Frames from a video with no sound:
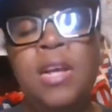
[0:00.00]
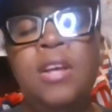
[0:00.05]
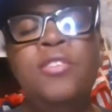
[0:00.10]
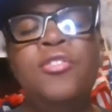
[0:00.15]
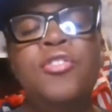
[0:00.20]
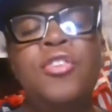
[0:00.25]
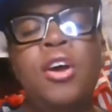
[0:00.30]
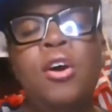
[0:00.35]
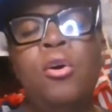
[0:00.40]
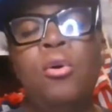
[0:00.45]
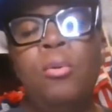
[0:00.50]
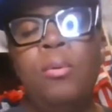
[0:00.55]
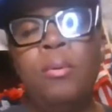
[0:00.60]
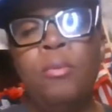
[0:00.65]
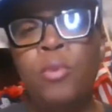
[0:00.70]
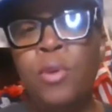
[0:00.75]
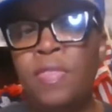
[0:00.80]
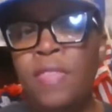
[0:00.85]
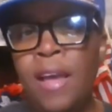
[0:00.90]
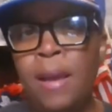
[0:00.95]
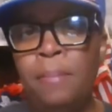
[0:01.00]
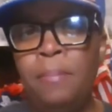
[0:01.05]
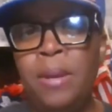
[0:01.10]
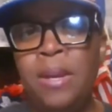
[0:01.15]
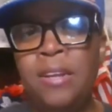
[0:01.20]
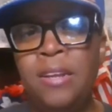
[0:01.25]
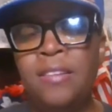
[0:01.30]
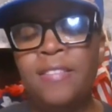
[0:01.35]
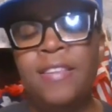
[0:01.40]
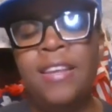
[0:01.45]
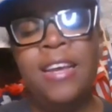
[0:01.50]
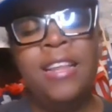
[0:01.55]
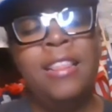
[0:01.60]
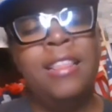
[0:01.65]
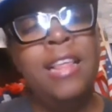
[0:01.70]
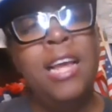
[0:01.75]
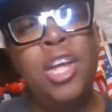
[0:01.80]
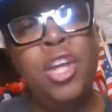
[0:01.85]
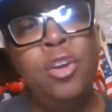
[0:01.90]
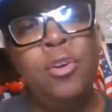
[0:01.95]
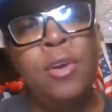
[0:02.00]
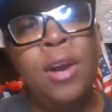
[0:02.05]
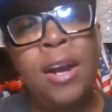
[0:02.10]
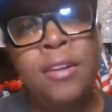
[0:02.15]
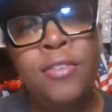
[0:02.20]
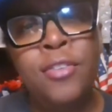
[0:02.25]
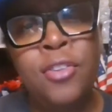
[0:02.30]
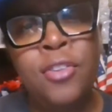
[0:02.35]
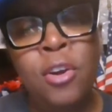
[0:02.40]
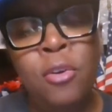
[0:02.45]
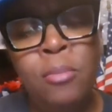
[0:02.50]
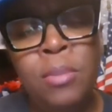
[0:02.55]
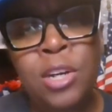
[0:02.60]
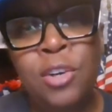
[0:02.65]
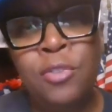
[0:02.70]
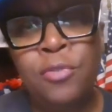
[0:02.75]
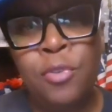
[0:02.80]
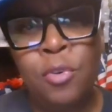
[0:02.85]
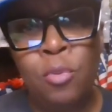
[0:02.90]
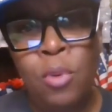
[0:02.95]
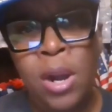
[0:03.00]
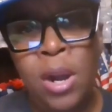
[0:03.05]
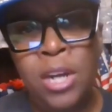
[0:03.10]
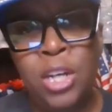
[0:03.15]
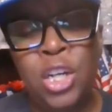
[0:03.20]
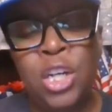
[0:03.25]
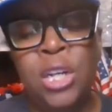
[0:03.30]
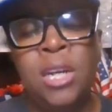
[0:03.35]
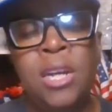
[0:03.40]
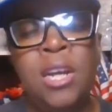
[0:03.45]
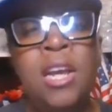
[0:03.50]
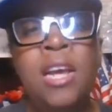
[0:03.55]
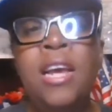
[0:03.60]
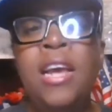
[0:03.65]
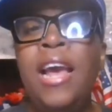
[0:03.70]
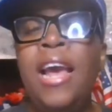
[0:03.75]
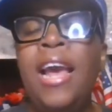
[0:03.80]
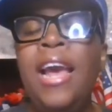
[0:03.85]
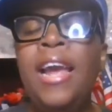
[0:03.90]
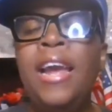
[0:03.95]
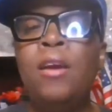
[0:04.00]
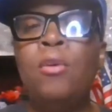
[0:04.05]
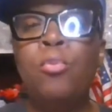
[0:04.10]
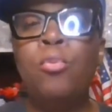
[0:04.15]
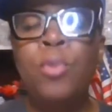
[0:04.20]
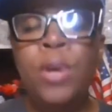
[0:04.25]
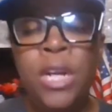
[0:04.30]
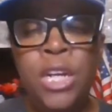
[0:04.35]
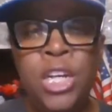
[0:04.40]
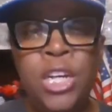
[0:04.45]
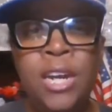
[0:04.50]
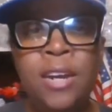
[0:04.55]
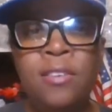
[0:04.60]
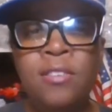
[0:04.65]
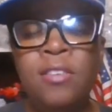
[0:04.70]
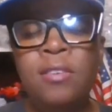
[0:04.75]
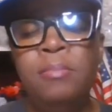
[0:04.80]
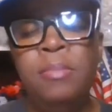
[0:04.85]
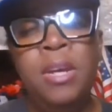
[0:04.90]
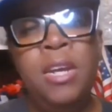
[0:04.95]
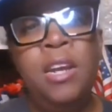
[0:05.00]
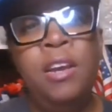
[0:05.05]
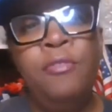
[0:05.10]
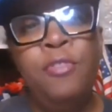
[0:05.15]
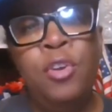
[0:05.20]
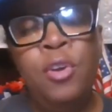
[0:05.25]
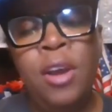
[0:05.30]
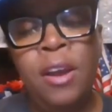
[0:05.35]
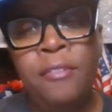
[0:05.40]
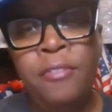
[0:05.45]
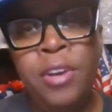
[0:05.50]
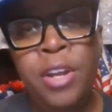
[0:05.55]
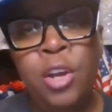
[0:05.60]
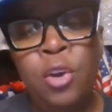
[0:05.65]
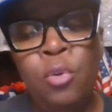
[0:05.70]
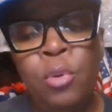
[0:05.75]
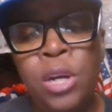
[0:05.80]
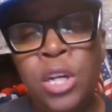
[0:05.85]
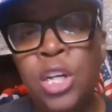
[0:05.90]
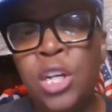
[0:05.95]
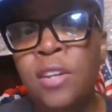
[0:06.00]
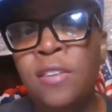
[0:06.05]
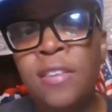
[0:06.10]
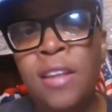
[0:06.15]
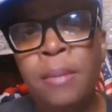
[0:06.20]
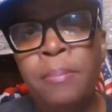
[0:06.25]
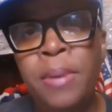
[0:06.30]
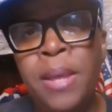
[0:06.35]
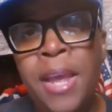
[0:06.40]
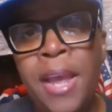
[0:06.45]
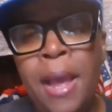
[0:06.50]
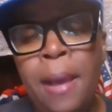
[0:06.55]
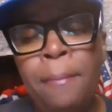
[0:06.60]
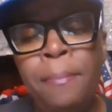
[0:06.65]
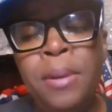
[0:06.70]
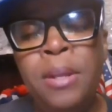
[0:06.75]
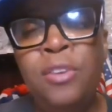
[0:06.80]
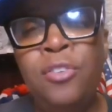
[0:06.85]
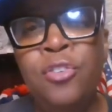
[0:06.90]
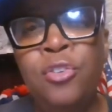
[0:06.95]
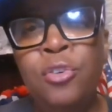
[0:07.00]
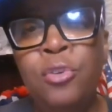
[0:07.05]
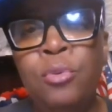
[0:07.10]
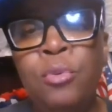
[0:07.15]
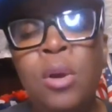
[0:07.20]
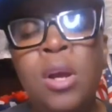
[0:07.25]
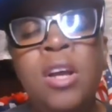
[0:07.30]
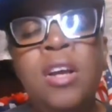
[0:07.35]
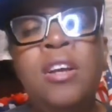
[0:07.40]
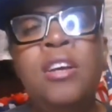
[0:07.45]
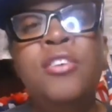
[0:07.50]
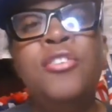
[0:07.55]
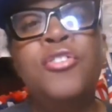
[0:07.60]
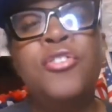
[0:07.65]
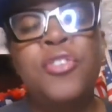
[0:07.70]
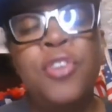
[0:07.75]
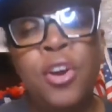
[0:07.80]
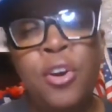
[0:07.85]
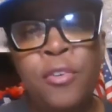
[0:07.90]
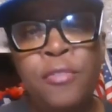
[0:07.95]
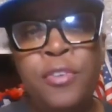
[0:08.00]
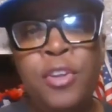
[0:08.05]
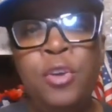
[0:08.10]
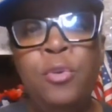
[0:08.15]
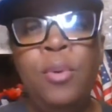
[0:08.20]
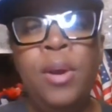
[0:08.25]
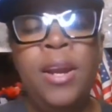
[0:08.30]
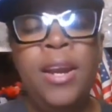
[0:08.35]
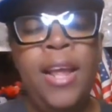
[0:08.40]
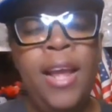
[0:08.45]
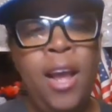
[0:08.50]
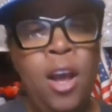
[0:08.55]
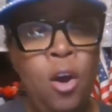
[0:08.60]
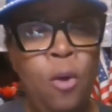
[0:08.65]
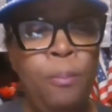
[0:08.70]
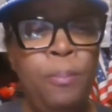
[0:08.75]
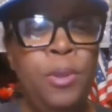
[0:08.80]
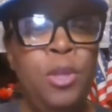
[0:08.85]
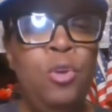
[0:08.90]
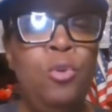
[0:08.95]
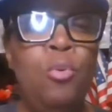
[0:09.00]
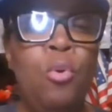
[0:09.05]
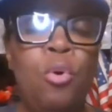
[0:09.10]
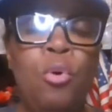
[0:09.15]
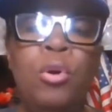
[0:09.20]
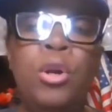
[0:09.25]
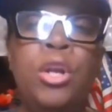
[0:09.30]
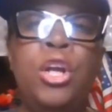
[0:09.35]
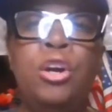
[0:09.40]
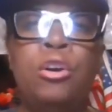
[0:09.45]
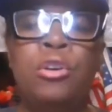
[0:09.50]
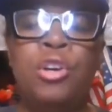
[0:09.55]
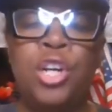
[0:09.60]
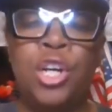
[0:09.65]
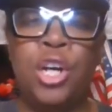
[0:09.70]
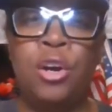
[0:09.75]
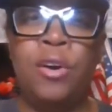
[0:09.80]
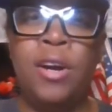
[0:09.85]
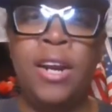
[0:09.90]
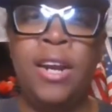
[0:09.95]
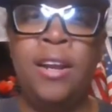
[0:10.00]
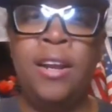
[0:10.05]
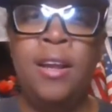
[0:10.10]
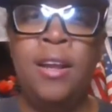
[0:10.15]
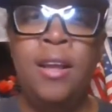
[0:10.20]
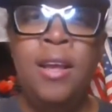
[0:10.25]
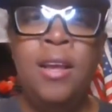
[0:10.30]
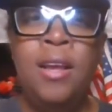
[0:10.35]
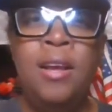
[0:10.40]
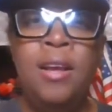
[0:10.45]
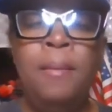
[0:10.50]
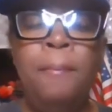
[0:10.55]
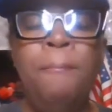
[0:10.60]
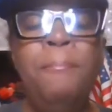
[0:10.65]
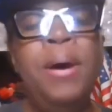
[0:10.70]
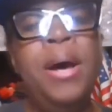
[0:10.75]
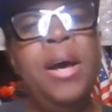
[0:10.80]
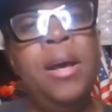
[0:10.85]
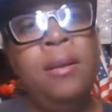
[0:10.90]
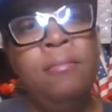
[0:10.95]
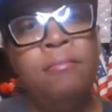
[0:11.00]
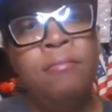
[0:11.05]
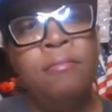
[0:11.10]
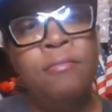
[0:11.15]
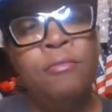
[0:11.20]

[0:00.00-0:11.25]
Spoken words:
So with that being said, thank you guys so much for watching. And reach out to me if you have any questions. I'd be happy to serve you and help you on your journey. But